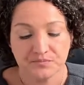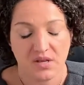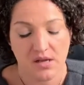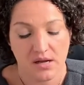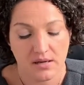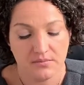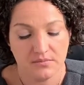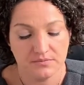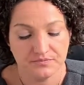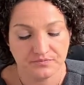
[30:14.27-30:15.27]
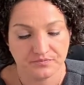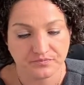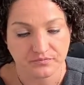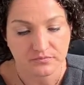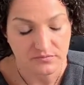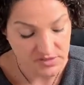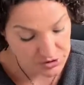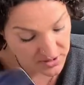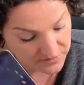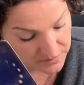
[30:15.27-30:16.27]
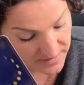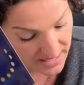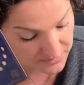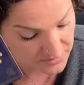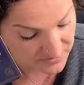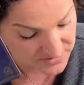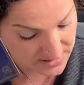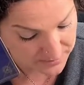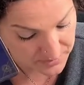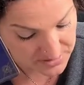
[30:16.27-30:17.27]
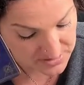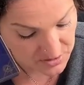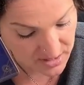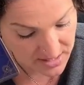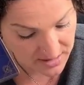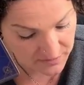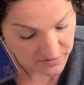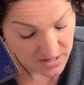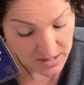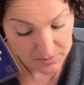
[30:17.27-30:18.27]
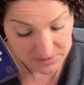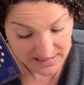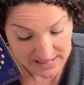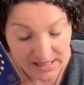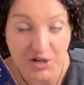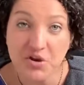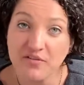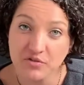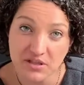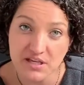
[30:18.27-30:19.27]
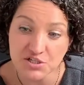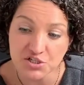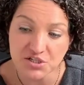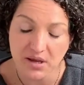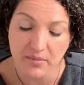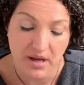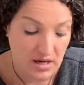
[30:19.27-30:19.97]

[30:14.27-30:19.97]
You have the path, you have temperance, you have planning, and you have relationship.